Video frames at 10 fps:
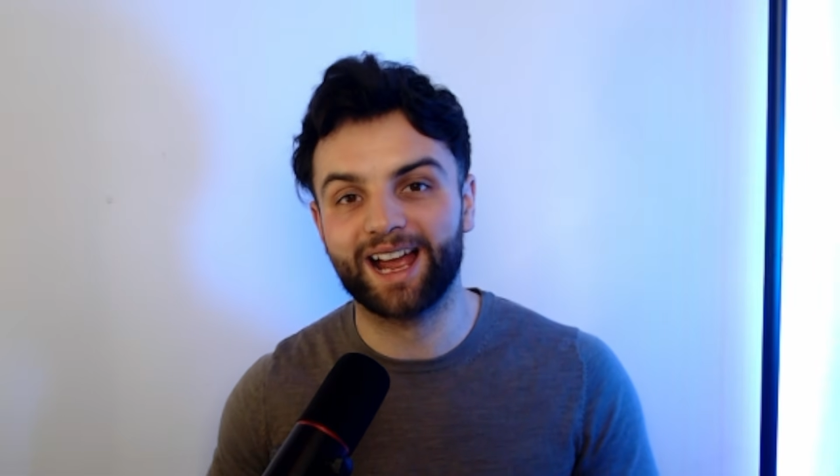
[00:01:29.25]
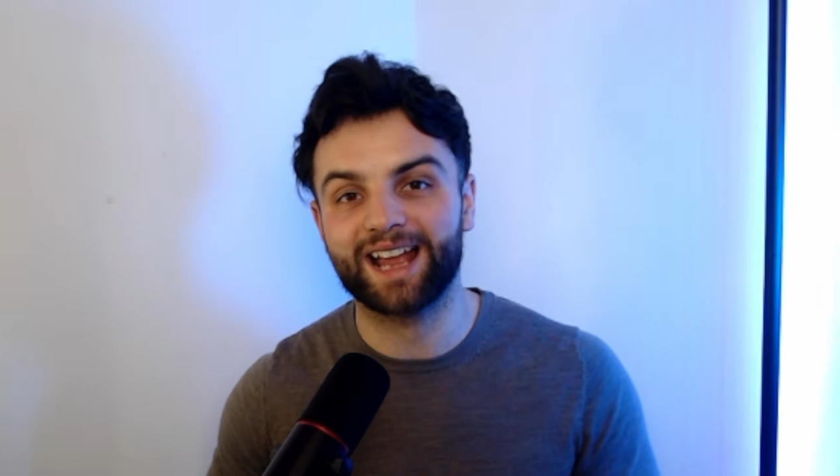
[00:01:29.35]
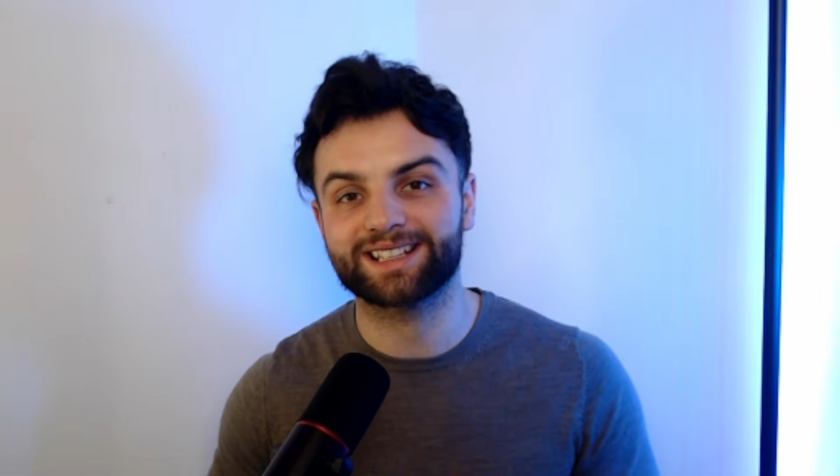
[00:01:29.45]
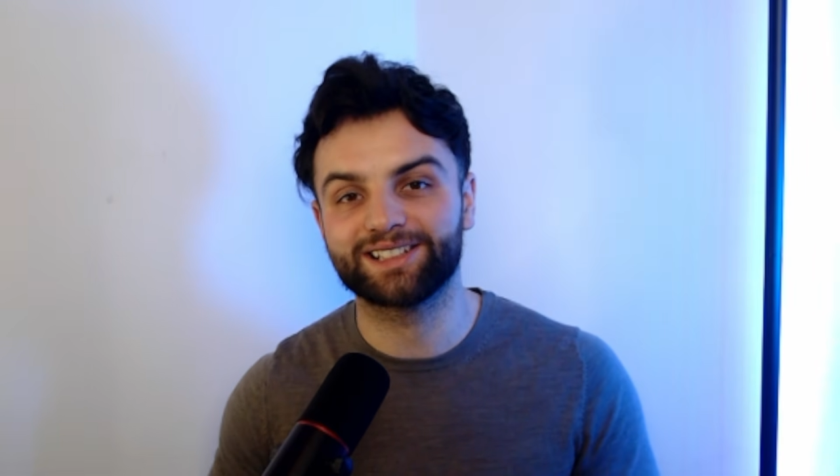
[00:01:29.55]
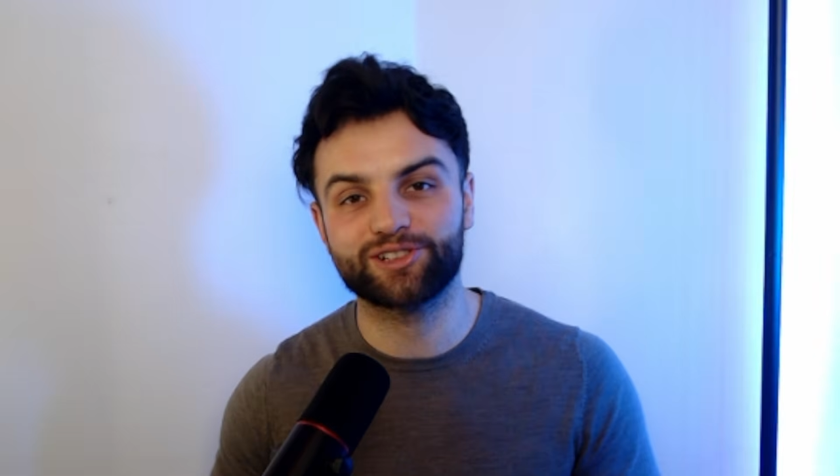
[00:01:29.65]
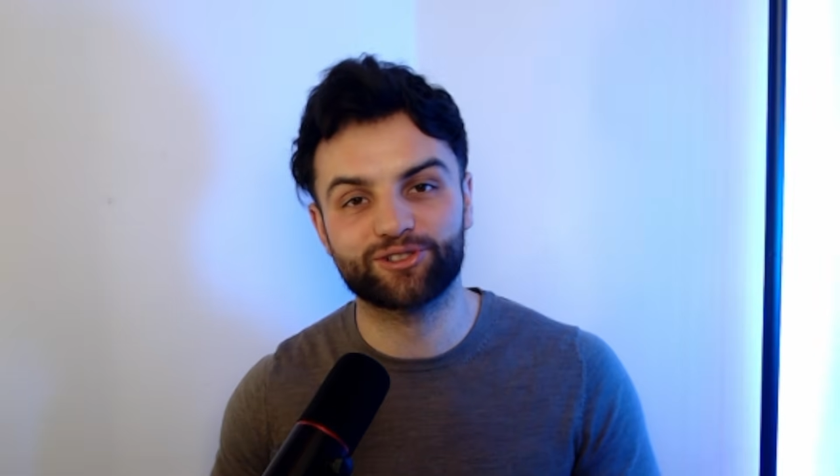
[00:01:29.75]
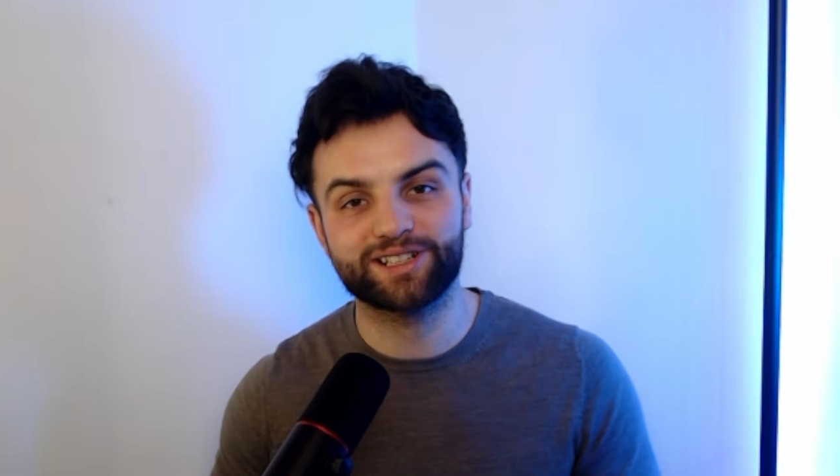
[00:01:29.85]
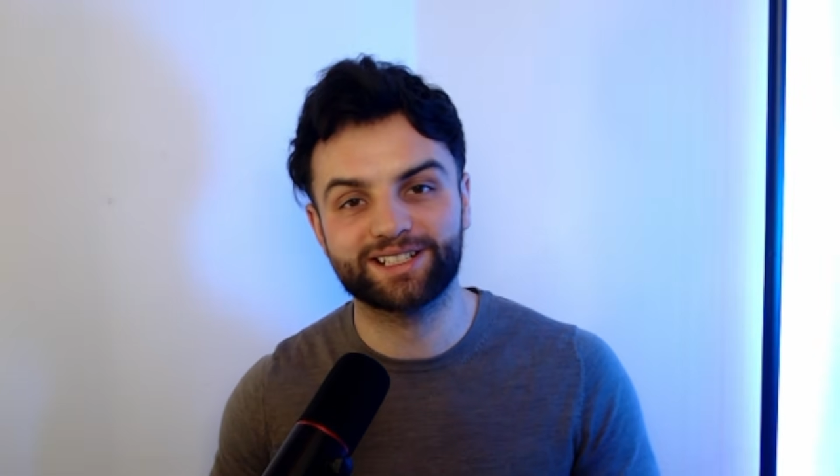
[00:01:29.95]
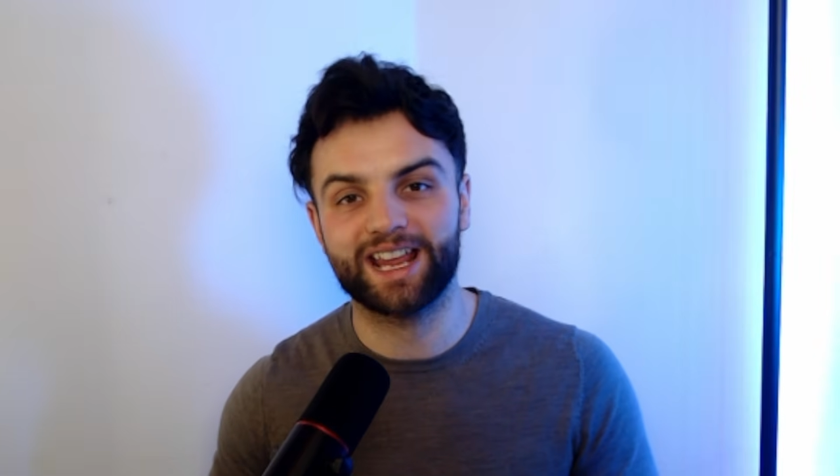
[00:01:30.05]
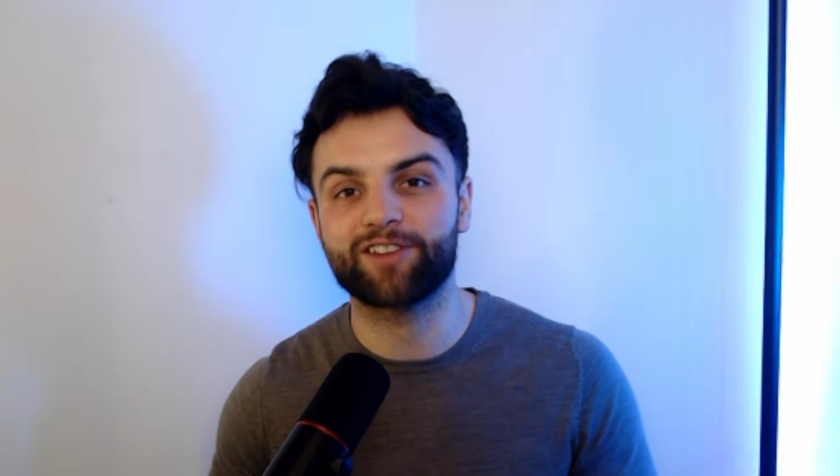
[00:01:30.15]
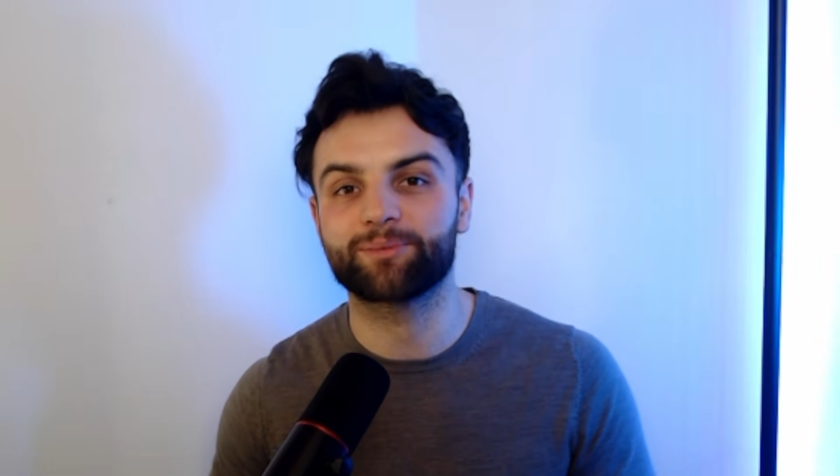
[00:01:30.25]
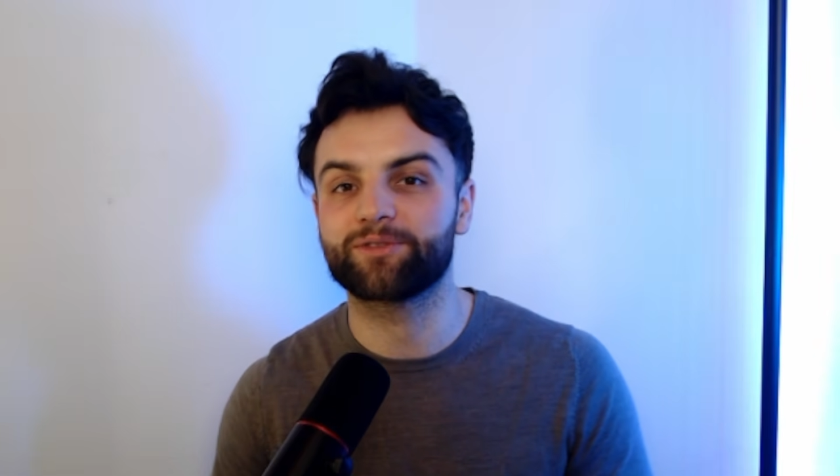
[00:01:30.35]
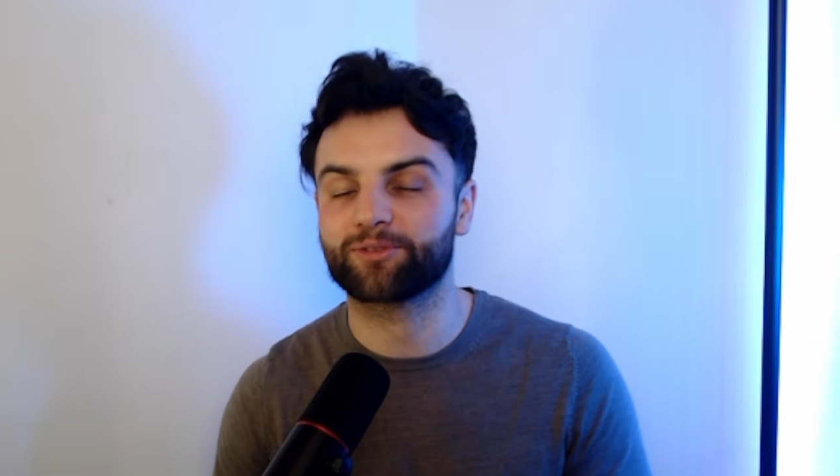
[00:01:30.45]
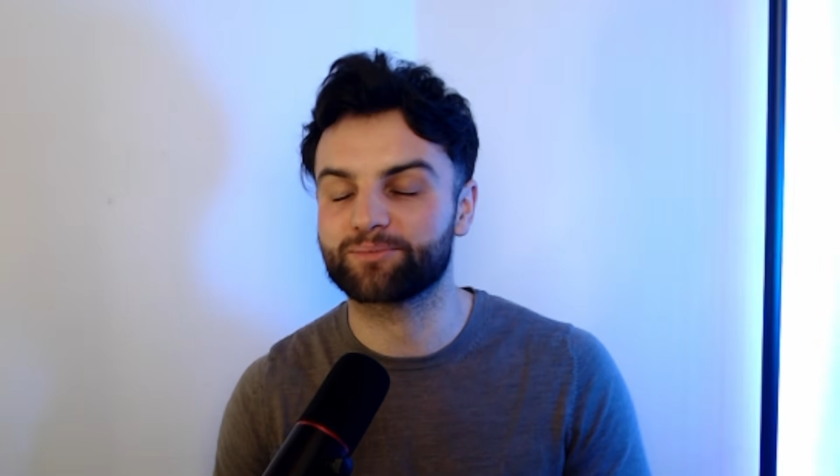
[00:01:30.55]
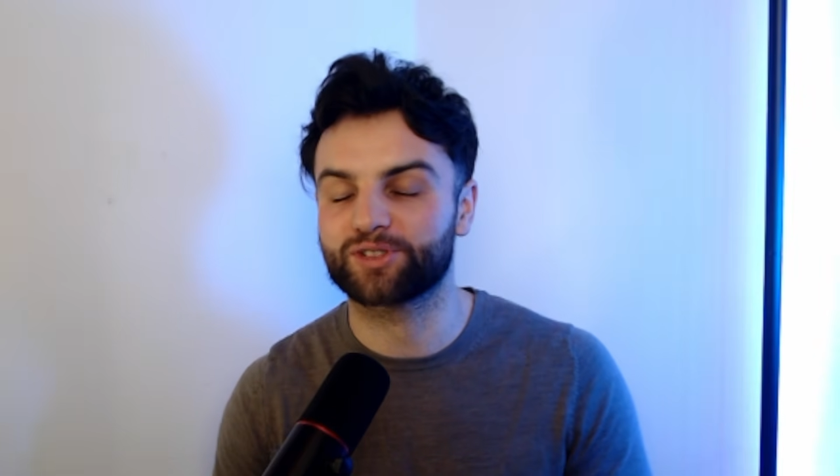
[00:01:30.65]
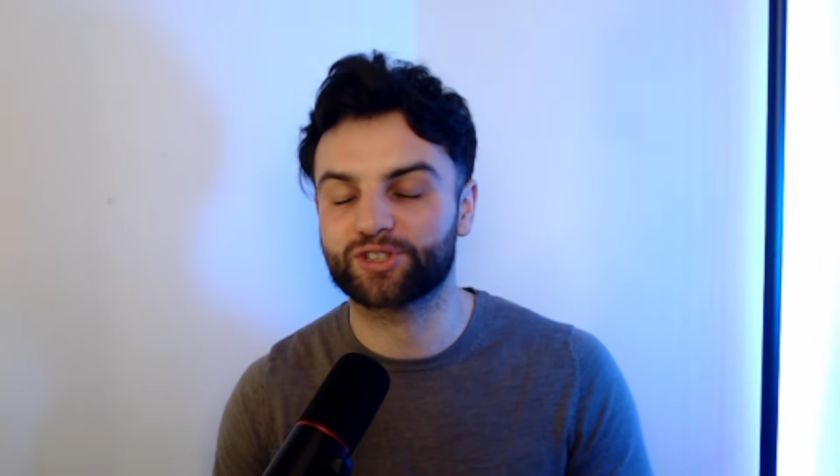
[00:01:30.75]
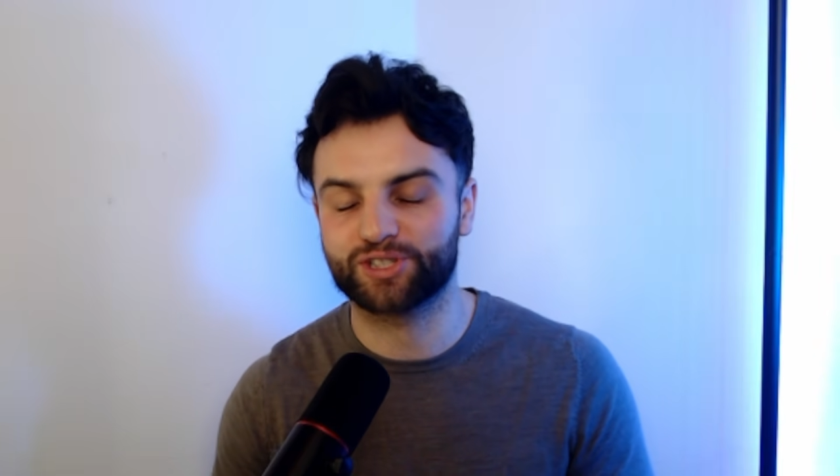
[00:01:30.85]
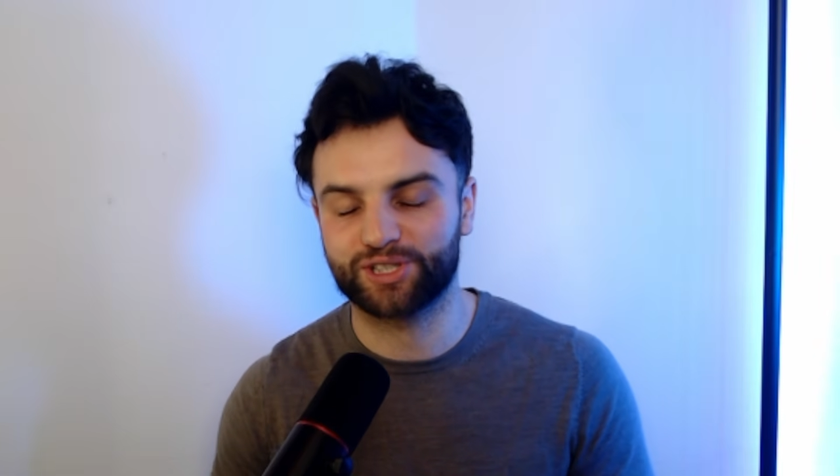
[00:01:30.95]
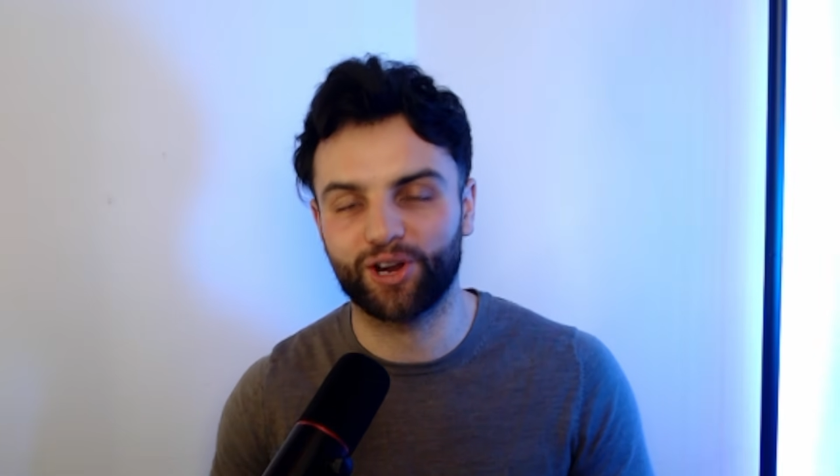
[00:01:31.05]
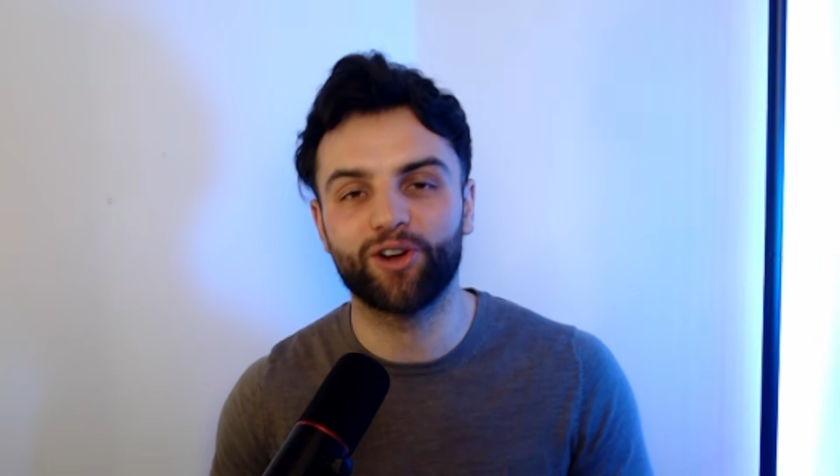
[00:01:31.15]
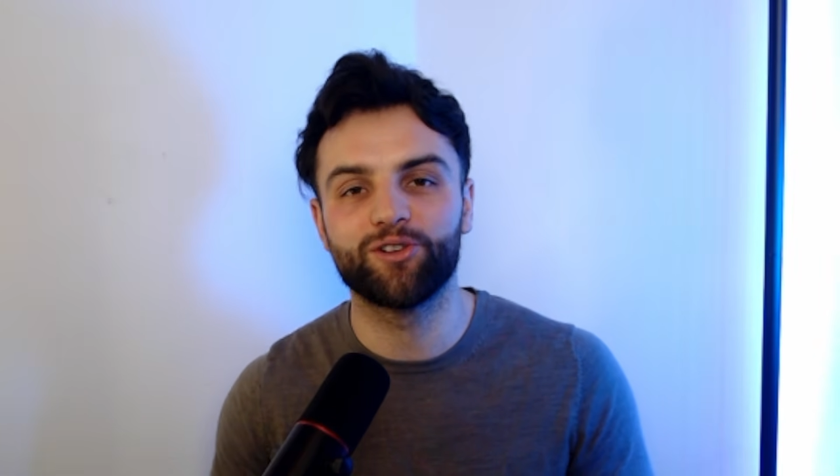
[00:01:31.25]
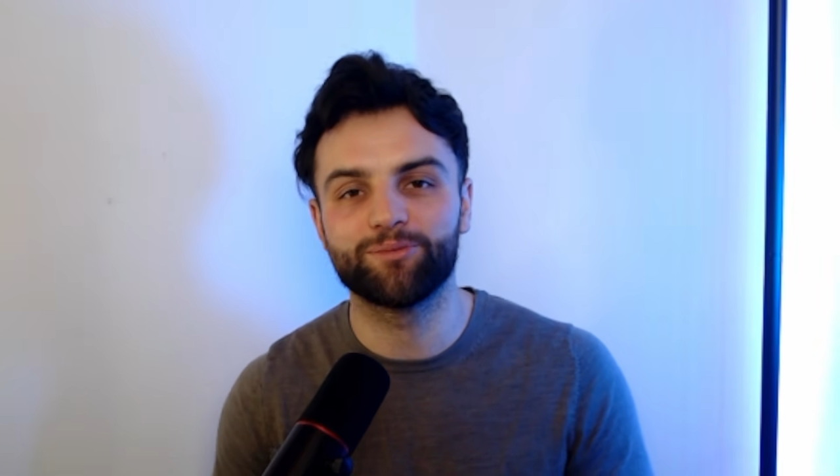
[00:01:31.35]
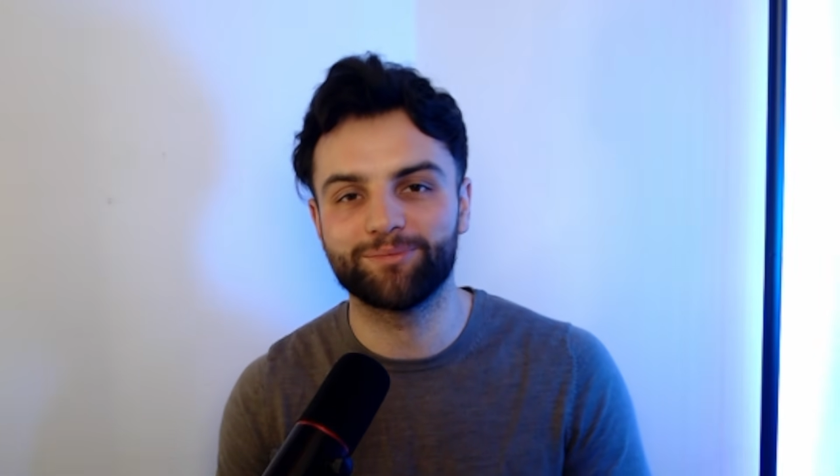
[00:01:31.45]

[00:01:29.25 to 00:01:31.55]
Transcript: has literally saved me from so